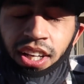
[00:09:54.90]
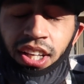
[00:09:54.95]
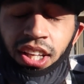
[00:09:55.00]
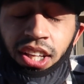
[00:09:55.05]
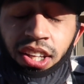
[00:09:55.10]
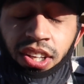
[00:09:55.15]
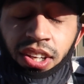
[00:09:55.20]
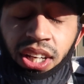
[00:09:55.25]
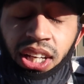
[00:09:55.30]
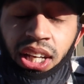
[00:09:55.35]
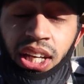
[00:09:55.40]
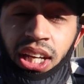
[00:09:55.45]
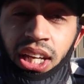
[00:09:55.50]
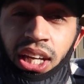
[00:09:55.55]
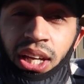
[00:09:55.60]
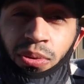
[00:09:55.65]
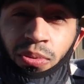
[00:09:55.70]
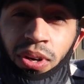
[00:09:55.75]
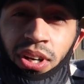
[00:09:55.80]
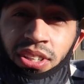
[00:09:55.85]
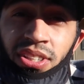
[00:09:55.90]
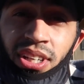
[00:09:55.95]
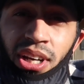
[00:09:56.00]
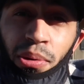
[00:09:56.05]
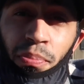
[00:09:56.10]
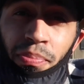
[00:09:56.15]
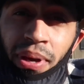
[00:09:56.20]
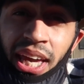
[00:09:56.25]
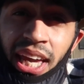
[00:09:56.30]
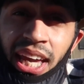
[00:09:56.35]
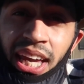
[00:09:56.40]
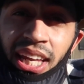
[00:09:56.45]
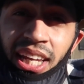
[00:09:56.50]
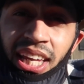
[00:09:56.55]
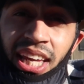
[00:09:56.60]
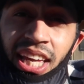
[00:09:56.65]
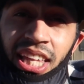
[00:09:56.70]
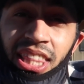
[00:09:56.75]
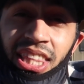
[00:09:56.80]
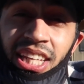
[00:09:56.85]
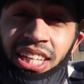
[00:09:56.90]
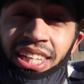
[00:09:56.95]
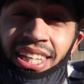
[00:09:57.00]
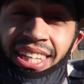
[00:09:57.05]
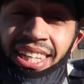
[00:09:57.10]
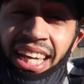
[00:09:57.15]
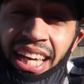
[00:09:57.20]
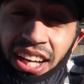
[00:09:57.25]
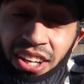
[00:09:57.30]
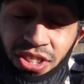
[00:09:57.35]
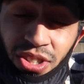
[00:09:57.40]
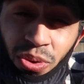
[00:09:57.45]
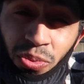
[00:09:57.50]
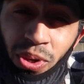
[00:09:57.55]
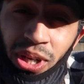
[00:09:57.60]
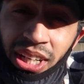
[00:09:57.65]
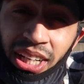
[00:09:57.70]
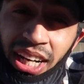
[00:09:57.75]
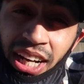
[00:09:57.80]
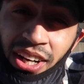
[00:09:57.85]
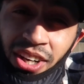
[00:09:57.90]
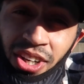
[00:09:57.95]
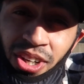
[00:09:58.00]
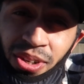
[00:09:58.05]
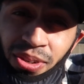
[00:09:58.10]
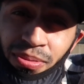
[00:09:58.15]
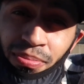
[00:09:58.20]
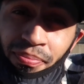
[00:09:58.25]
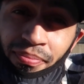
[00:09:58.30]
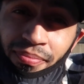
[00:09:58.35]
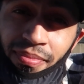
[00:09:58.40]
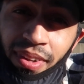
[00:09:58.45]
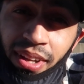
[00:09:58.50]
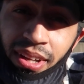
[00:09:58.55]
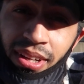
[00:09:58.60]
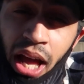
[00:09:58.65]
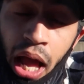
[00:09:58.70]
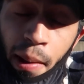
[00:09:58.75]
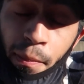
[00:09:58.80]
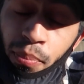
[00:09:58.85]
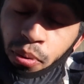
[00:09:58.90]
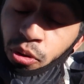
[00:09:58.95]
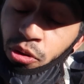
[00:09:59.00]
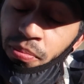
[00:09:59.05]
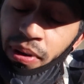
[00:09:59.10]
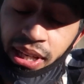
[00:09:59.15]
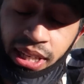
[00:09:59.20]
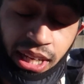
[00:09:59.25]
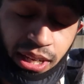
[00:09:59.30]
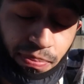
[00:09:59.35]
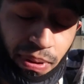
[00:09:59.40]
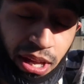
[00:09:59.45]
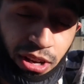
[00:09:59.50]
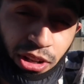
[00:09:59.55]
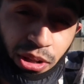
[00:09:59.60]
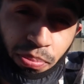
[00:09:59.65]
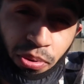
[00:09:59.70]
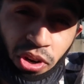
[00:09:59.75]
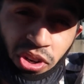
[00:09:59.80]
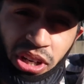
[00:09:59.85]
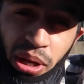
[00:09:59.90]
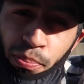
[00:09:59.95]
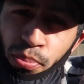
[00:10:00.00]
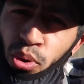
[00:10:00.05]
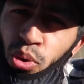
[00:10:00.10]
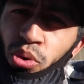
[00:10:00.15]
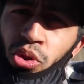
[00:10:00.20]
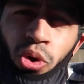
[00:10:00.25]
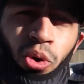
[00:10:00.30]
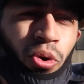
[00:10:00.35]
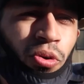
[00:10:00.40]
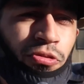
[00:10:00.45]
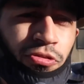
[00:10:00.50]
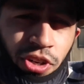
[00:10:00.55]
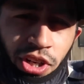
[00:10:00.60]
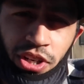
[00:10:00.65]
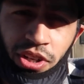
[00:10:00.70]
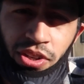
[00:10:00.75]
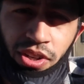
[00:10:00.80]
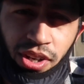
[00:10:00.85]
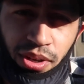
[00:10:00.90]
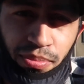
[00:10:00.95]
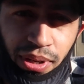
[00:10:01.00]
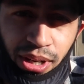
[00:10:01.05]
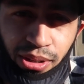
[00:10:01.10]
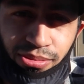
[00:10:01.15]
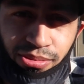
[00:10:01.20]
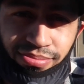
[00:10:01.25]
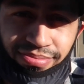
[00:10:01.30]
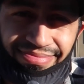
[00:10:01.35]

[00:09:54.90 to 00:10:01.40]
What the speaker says: Dude, it was a pain in the dick. So what did? I I pulled my kick panel apart and I pulled the whole fucking alarm out.